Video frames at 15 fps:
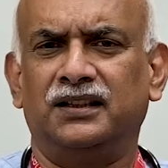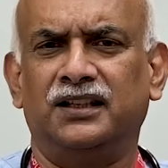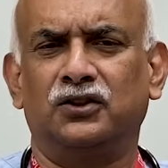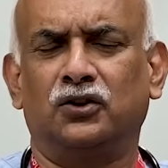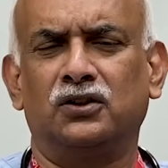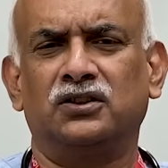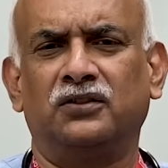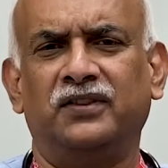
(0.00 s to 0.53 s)
There's
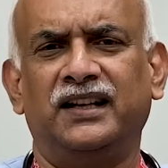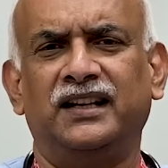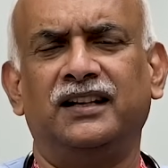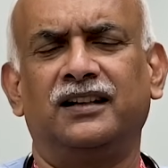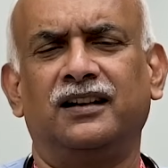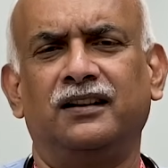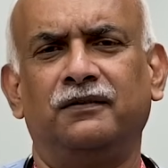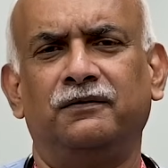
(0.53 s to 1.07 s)
also very
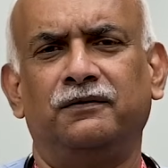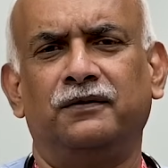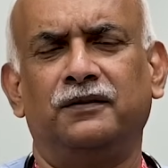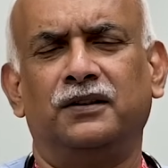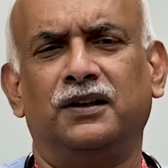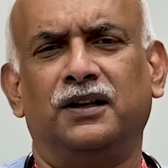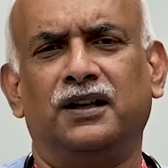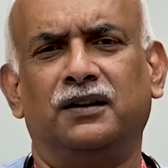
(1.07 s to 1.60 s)
little
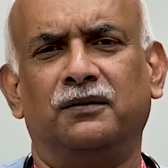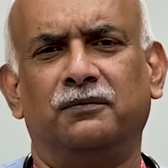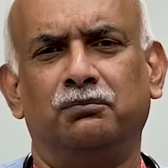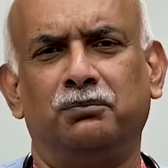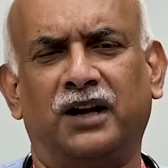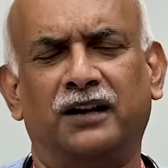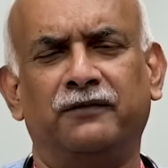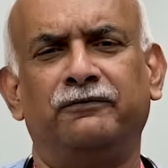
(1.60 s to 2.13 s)

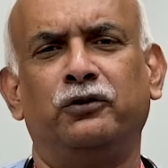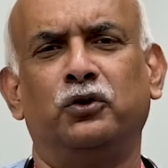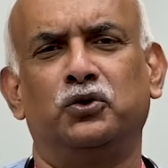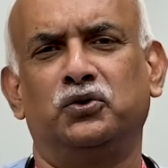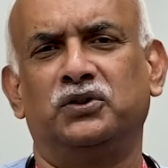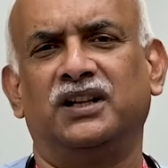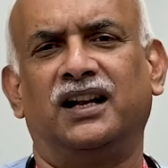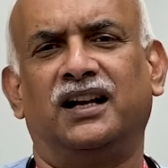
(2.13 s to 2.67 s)
blood flow
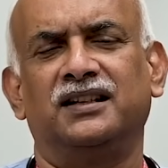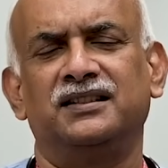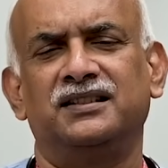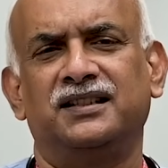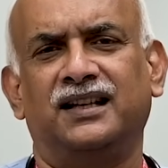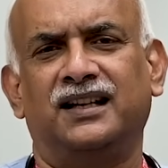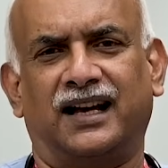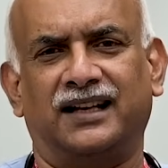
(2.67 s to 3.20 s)
to the
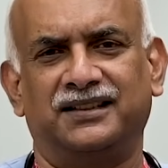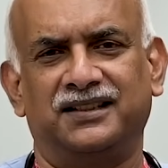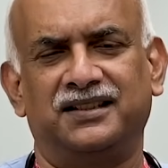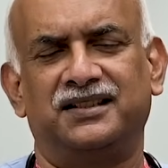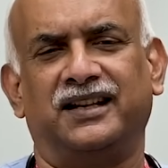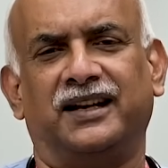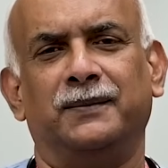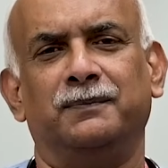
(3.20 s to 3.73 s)
lungs at
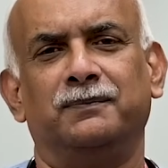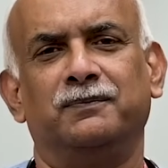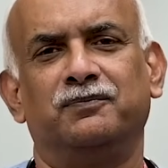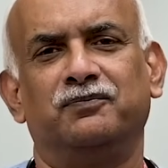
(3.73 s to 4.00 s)
this time.